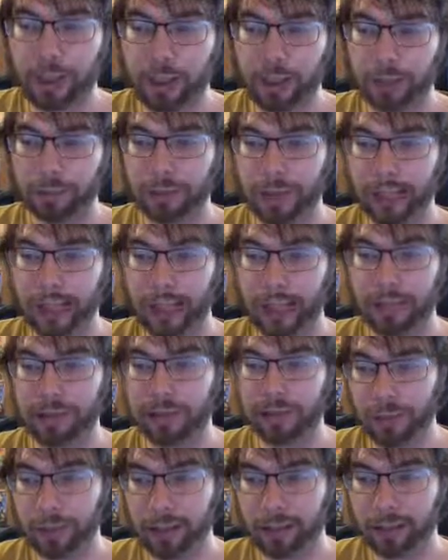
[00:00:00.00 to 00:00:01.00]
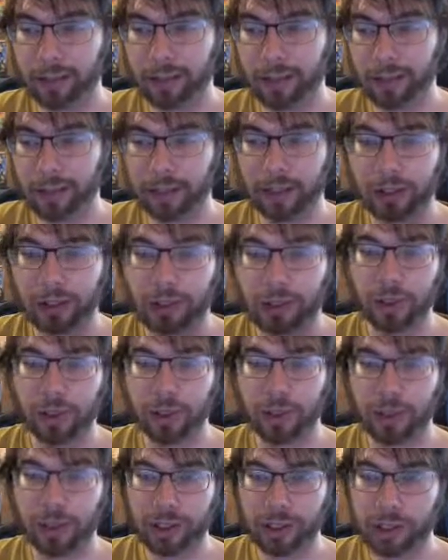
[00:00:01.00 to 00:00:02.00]
yeah, so basically you're going to
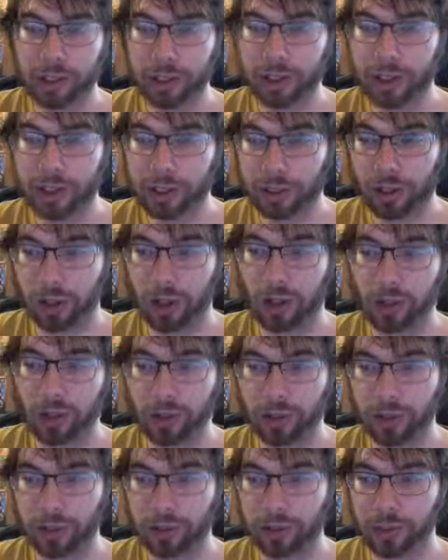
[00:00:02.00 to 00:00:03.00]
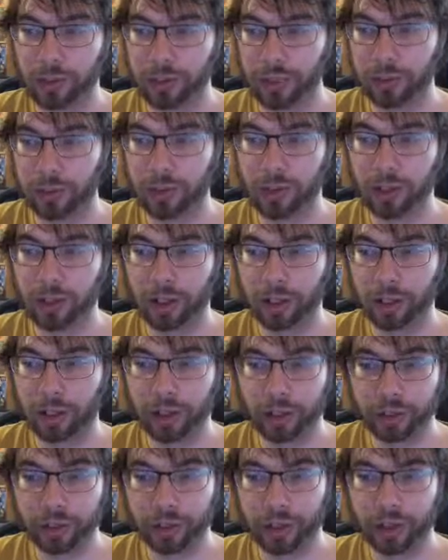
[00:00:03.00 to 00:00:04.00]
want to use this card to summon Dark
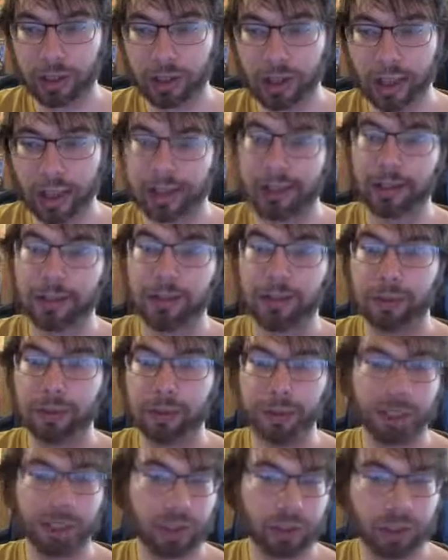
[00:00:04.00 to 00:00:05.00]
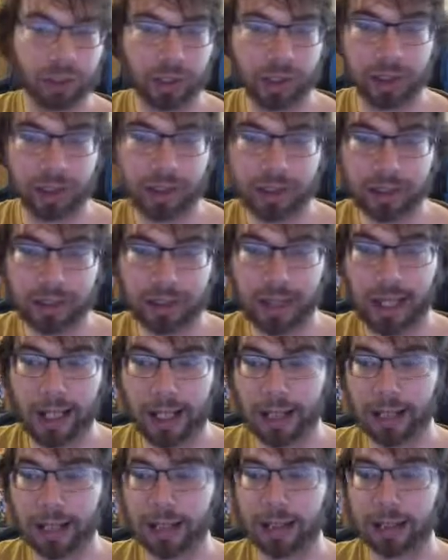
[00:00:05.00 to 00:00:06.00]
Magician and potentially this
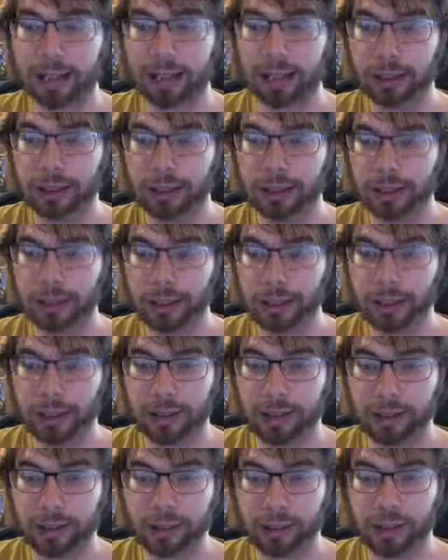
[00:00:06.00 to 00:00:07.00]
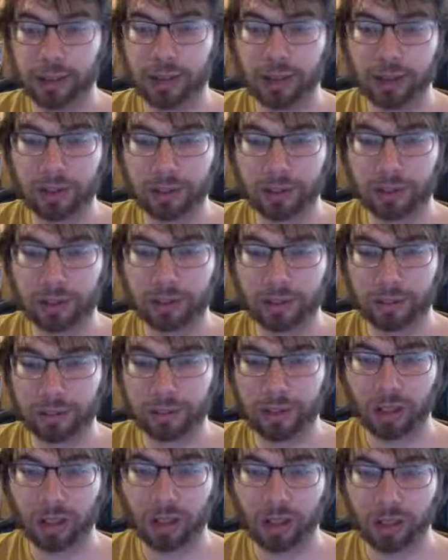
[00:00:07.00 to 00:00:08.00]
guy. This one,
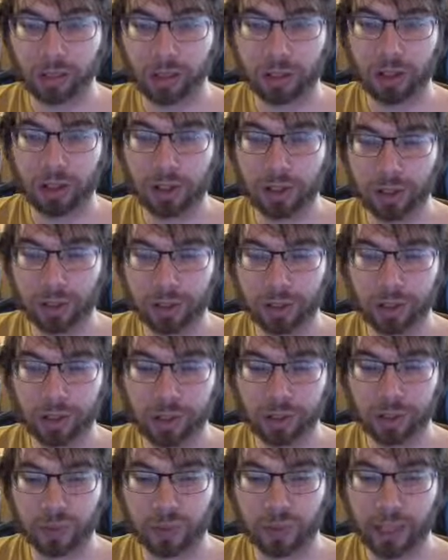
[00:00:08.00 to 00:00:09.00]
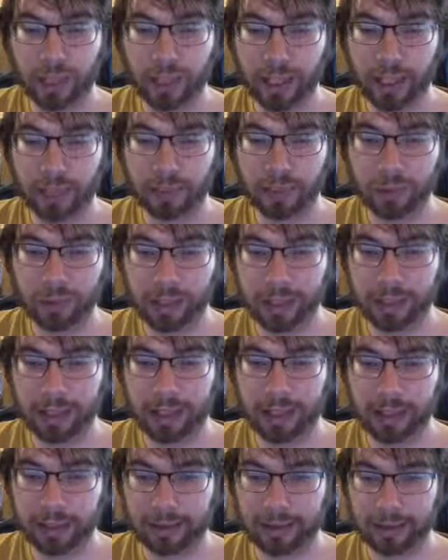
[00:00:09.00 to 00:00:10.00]
Dark Illusion, is really nice because he
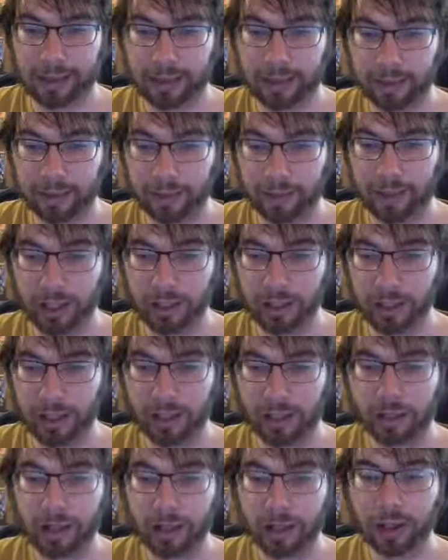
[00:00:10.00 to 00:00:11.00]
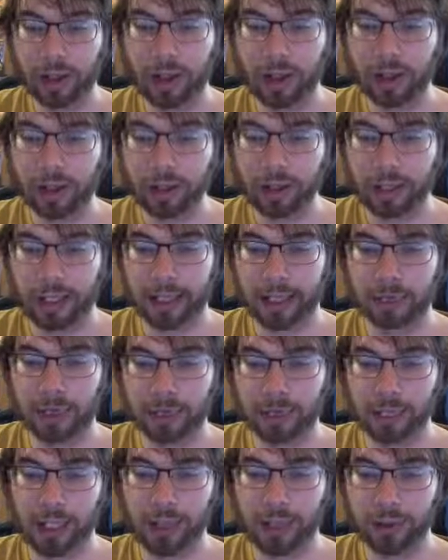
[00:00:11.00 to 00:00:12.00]
has a second effect here that'll
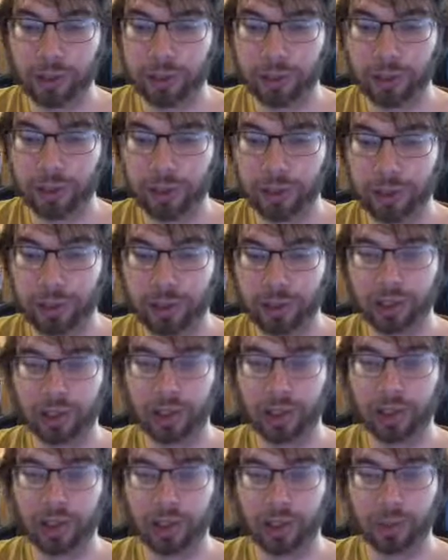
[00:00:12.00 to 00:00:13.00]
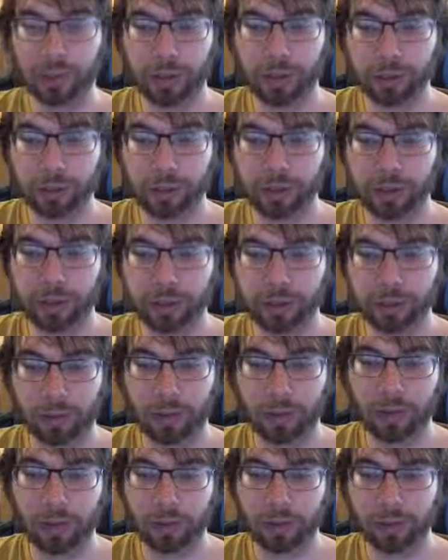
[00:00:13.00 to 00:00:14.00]
allow you to summon Dark Magicians from
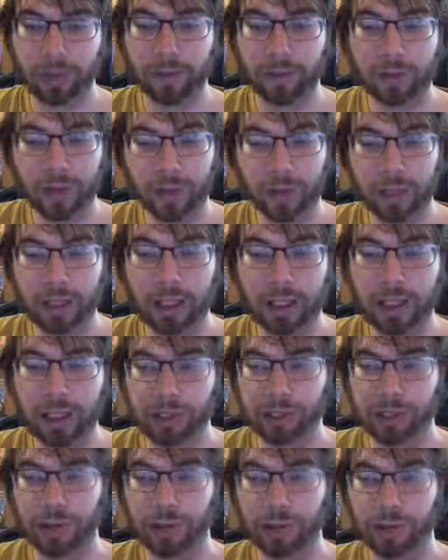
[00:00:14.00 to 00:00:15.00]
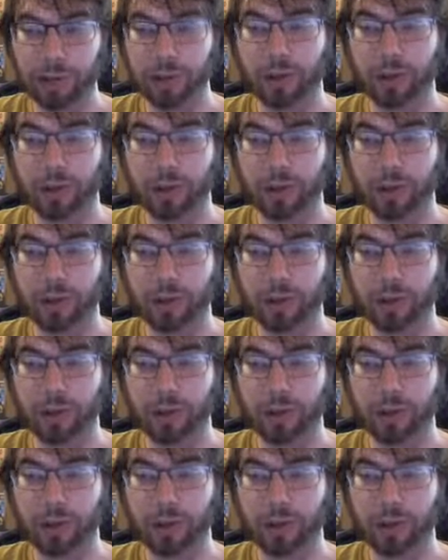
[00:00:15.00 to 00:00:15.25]
your graveyard. So if you